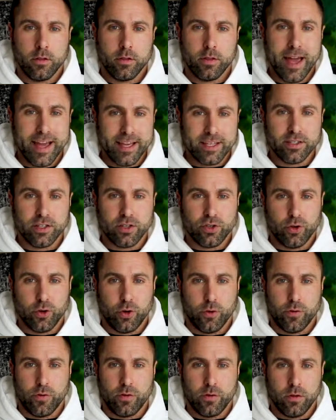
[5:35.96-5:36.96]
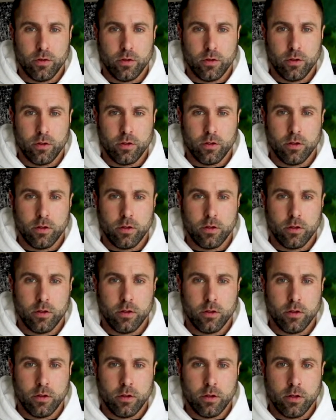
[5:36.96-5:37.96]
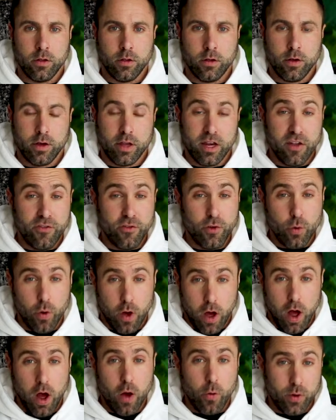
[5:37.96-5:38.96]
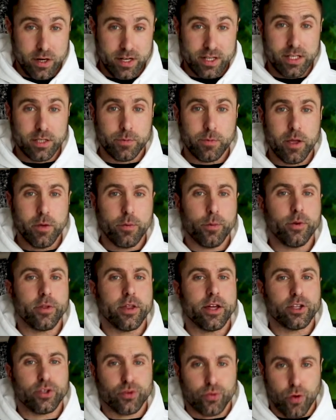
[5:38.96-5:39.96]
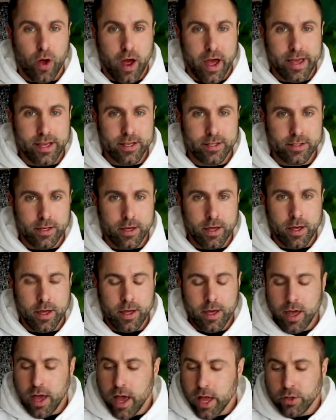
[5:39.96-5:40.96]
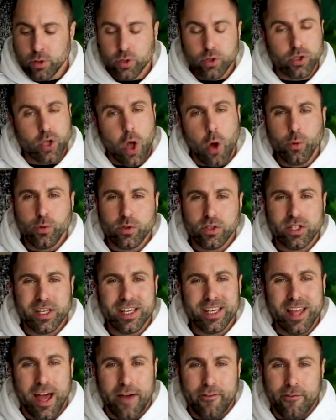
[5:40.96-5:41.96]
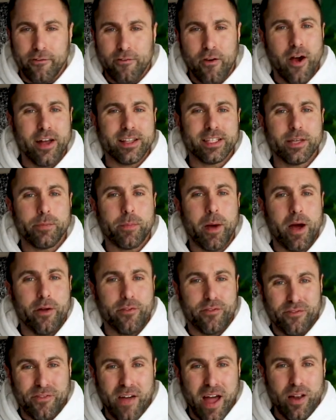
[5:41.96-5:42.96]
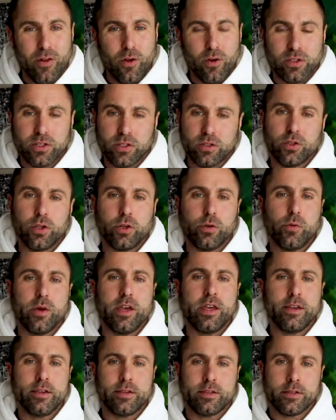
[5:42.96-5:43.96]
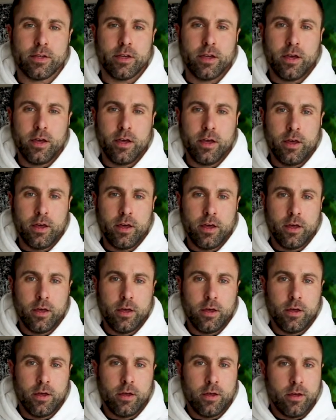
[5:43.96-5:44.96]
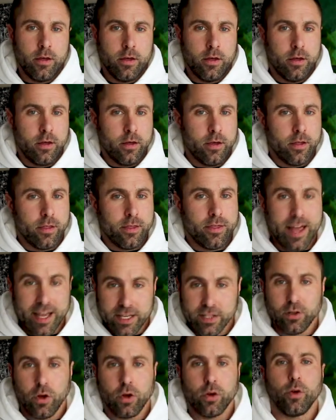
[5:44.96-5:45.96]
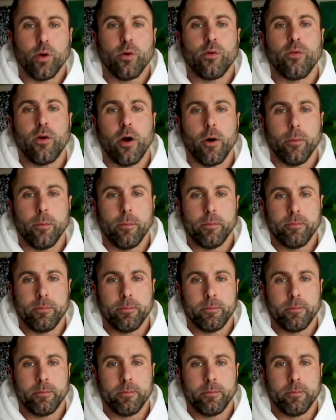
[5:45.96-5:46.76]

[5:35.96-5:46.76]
That is the truth. And if you are one of these people that tries and you don't see that 30 pound fat loss in 2 weeks, that's not your fault.